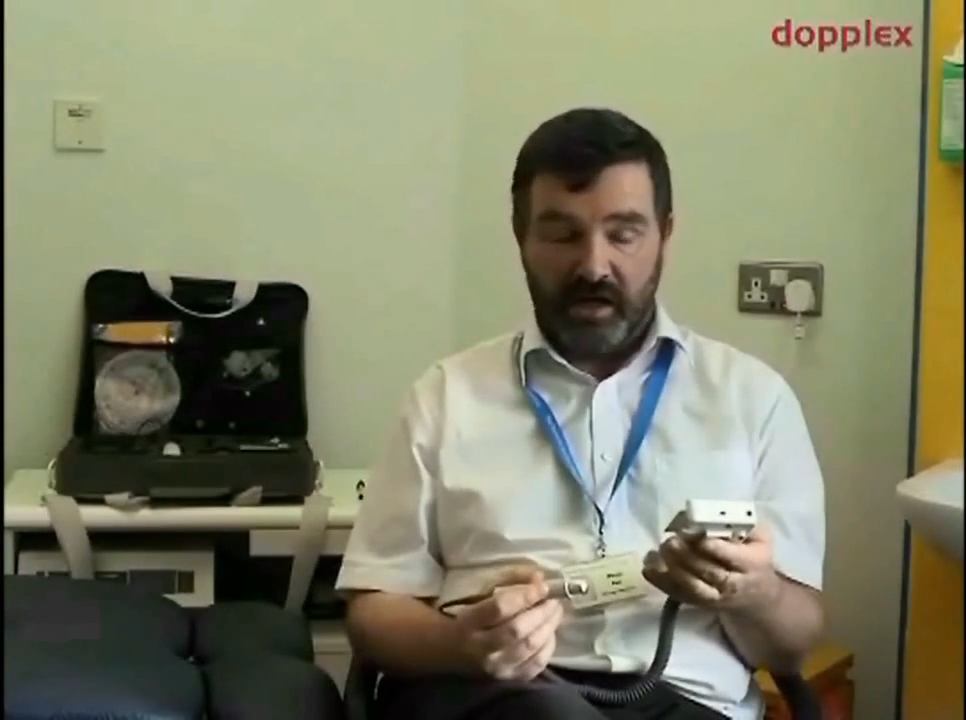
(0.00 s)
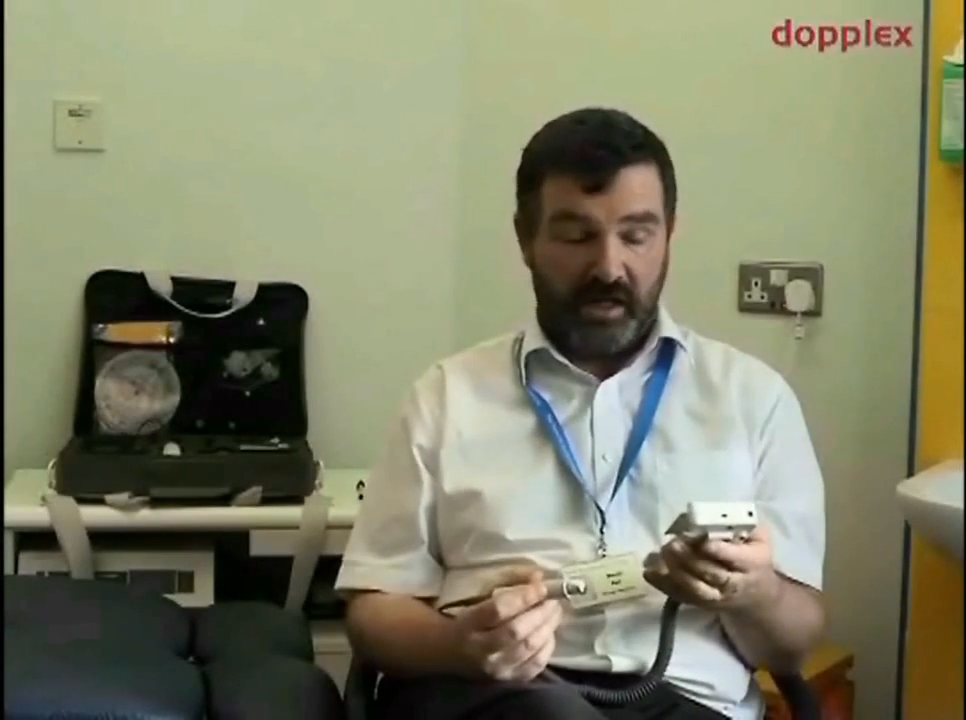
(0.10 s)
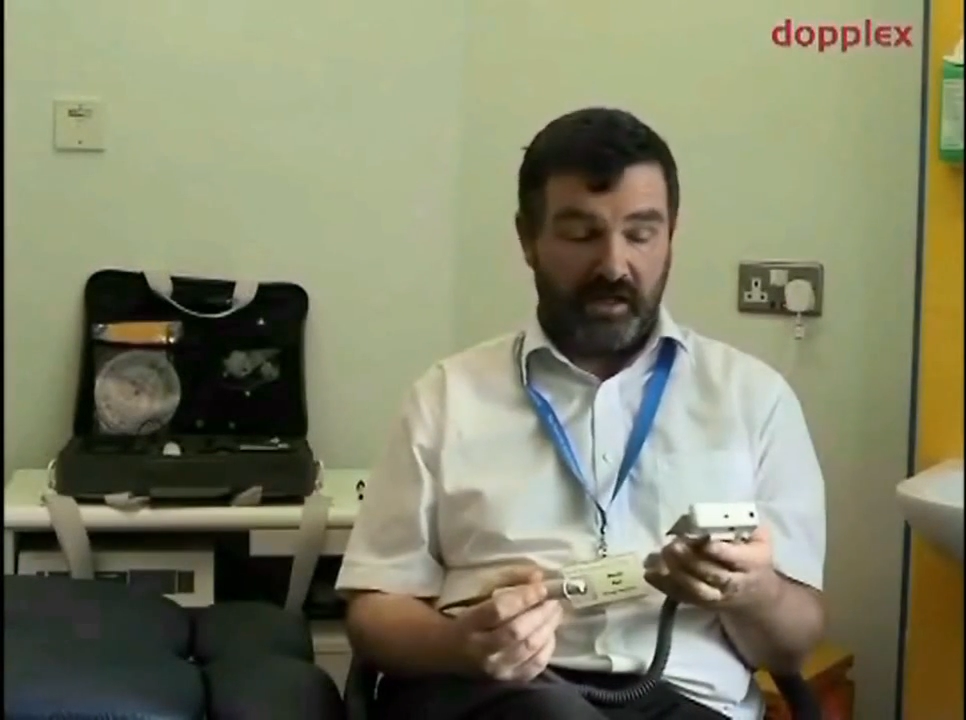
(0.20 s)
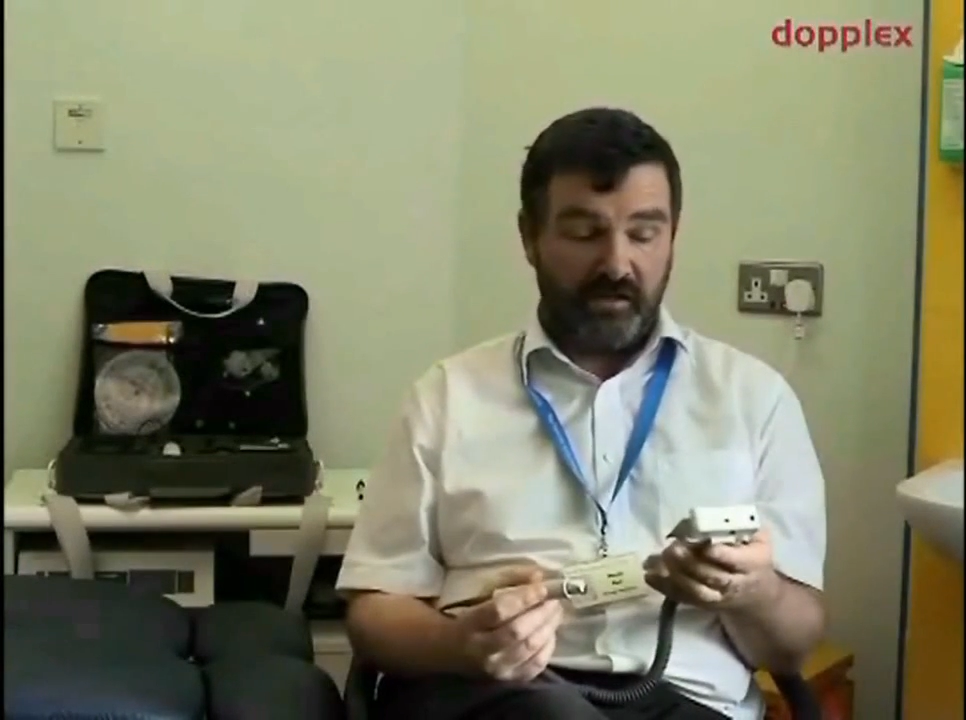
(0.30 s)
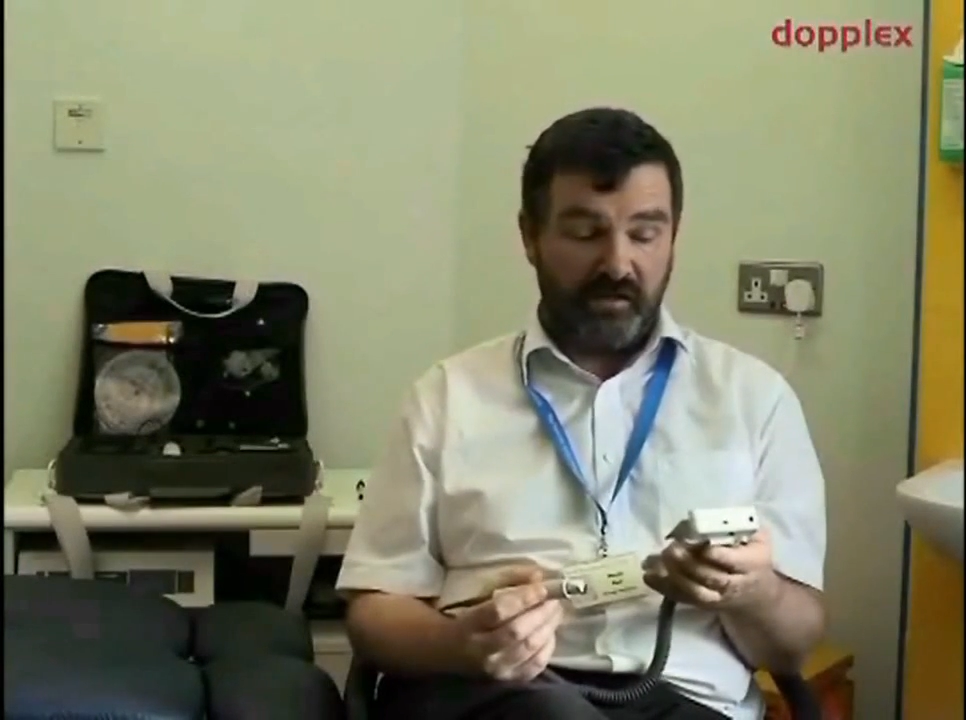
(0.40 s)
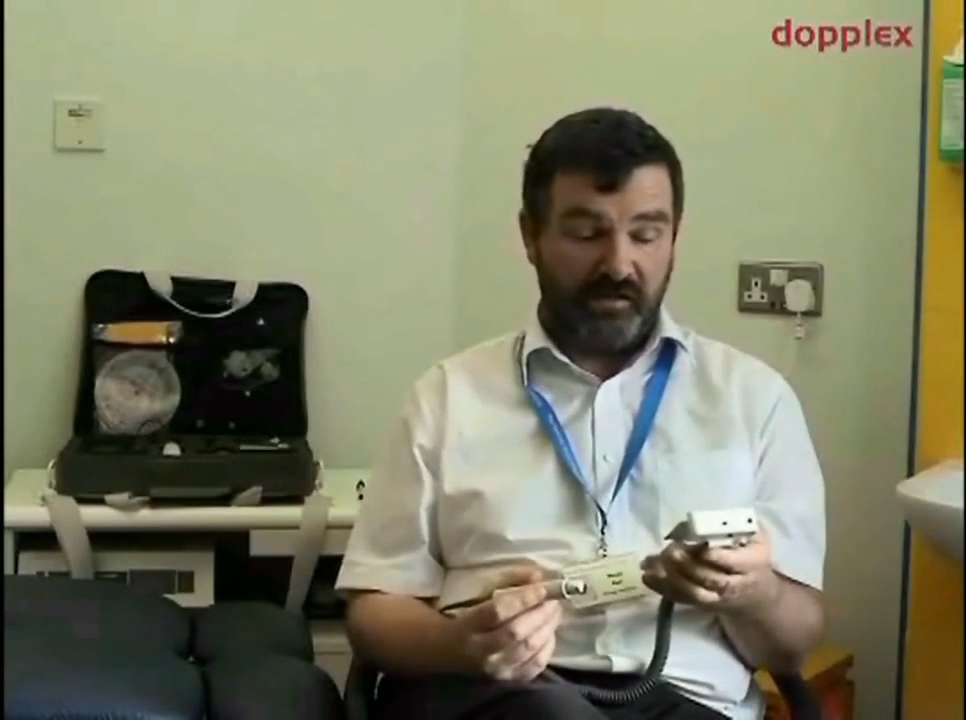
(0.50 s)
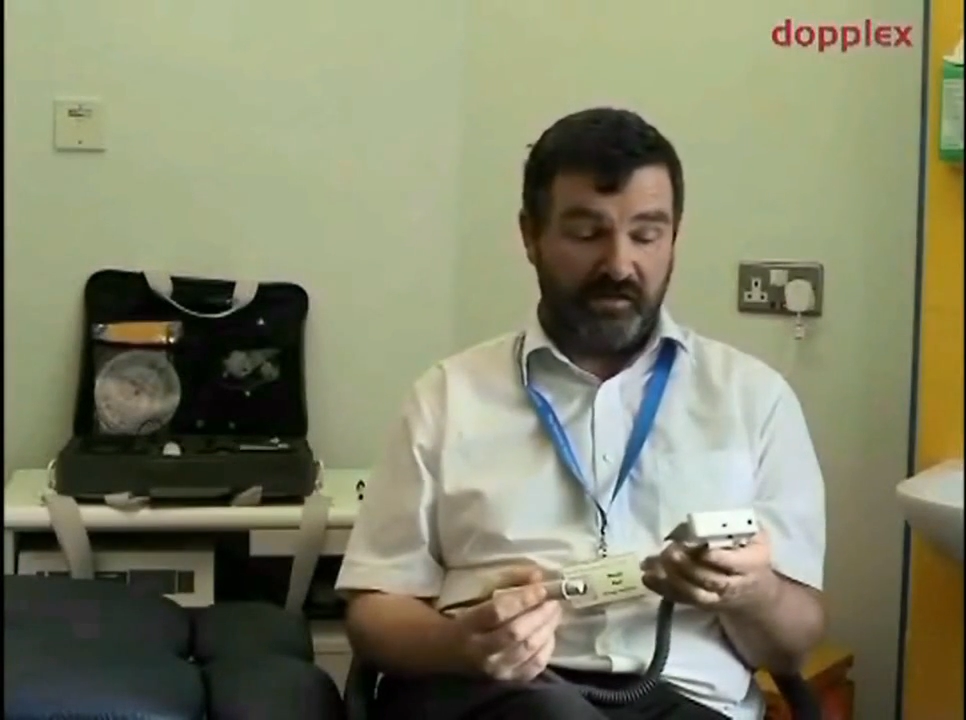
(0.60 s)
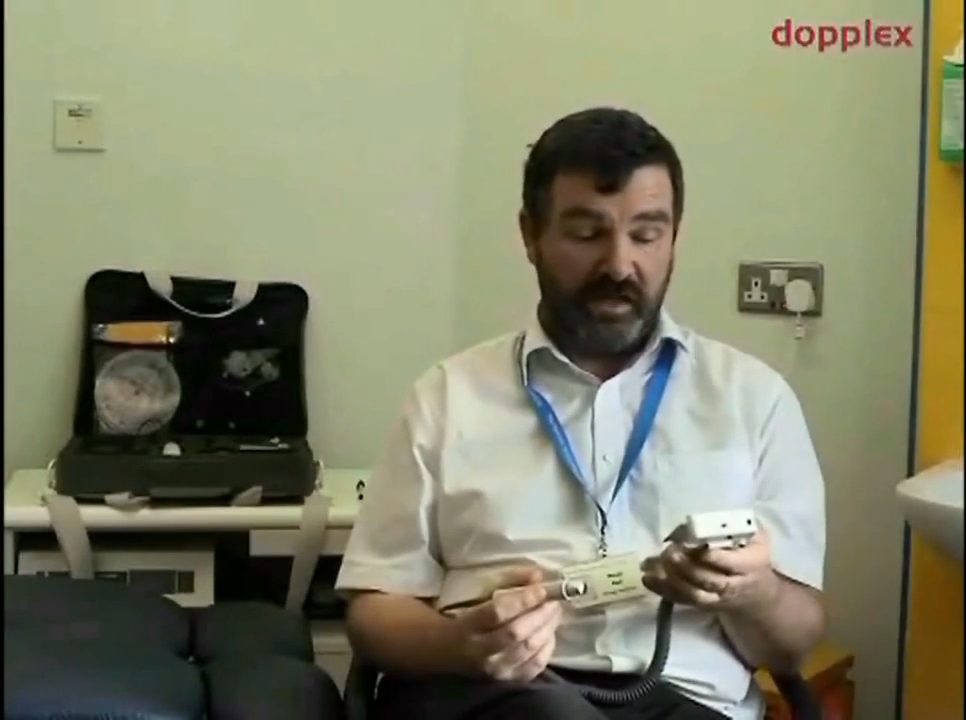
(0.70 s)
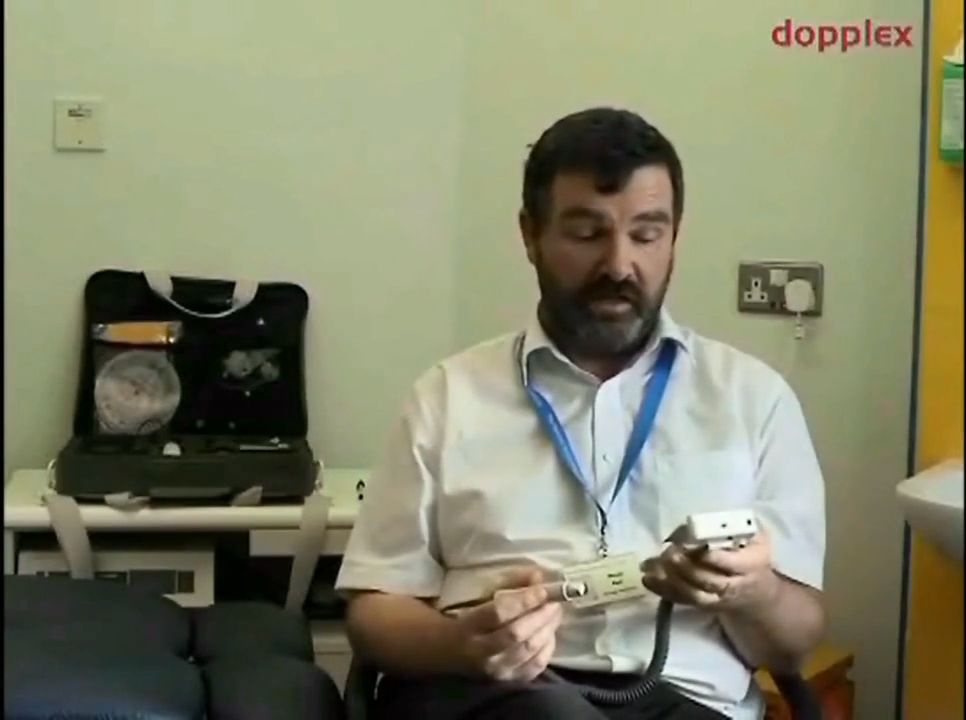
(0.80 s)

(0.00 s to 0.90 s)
and